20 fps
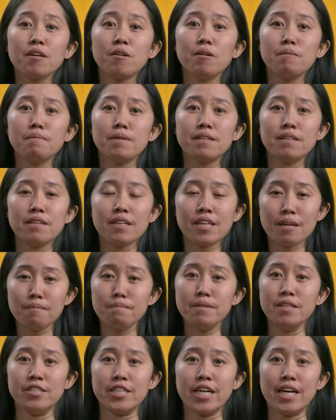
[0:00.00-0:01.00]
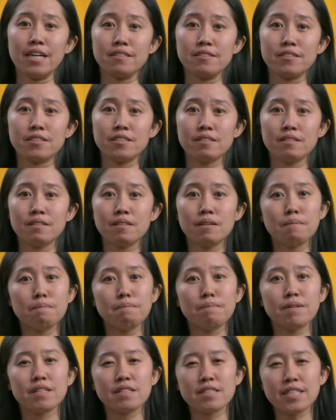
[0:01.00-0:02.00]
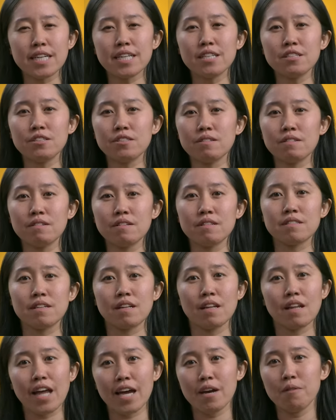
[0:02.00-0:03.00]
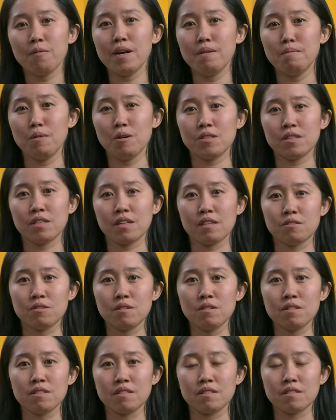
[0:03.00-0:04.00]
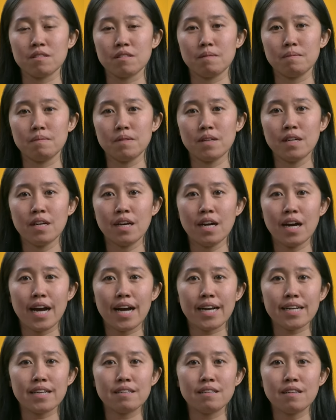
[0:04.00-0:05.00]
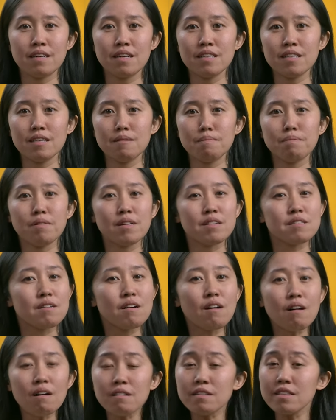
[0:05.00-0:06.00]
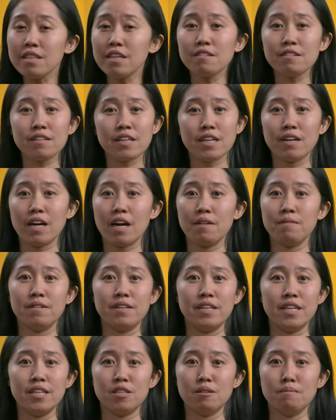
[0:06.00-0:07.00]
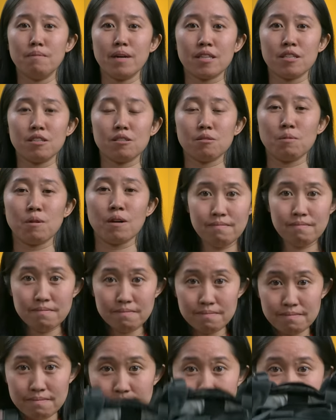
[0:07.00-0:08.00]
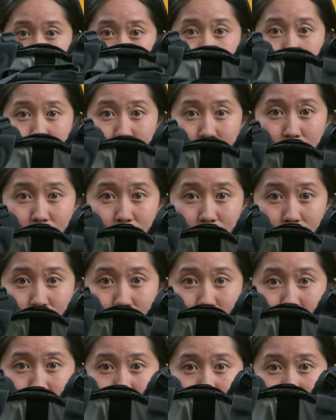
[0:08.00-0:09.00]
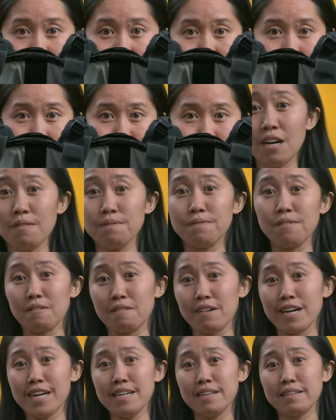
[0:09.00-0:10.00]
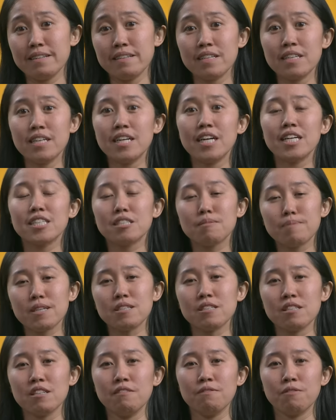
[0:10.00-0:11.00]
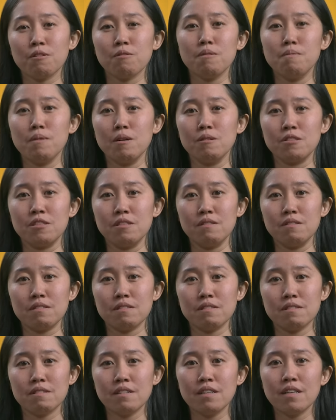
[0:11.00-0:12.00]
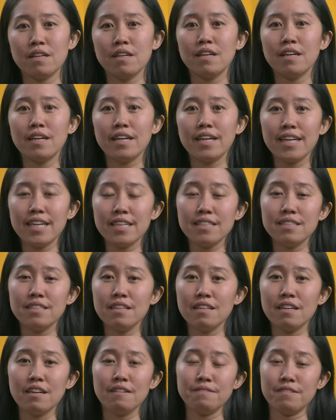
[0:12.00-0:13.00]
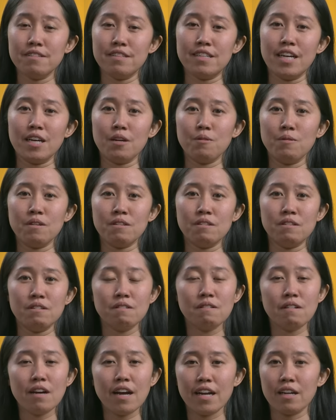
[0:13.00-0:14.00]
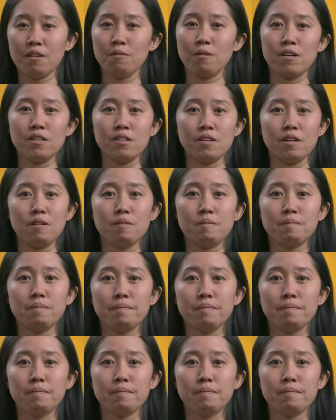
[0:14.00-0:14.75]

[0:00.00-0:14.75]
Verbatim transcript: equipment can be a challenge, but the second shooter is a lightweight motion control system. I can haul it plus all the other gear I would need to make this work in a backpack. Helpful, right? Especially for remote shoots. Easy enough to take with you anywhere you go.